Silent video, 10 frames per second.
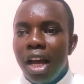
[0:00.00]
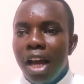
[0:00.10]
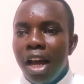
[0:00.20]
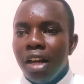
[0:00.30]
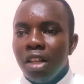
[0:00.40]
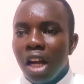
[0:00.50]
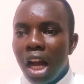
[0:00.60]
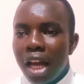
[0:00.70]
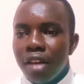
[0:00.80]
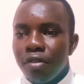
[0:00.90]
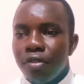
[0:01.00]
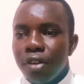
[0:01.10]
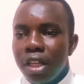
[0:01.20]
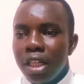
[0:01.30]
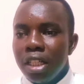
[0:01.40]
and the
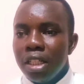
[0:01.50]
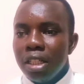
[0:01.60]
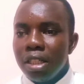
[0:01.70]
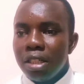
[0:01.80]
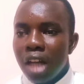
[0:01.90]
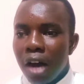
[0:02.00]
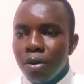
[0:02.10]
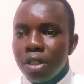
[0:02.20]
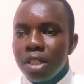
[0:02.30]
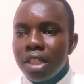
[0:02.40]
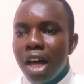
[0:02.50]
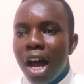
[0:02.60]
life in towns,